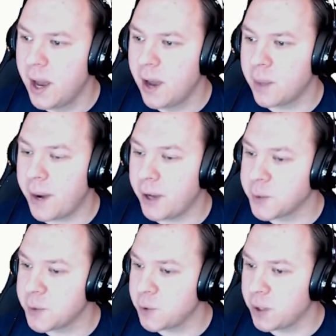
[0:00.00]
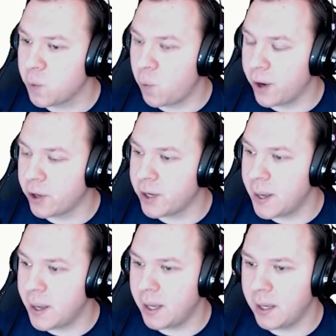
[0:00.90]
the balance between the water
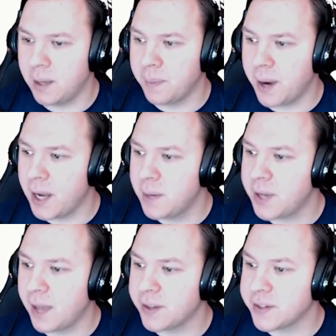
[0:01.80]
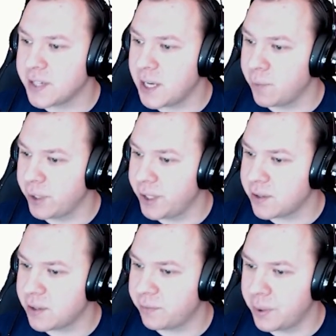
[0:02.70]
imbibed and the steam
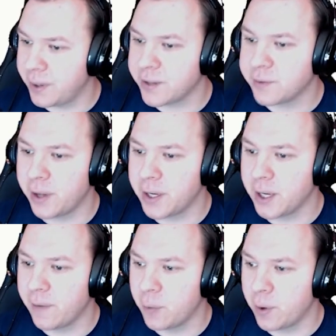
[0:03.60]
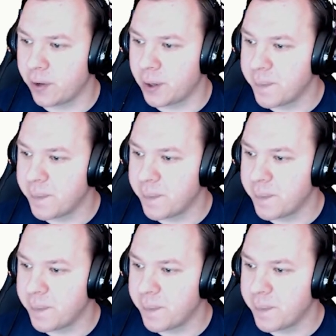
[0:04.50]
released prevents flooding of the river.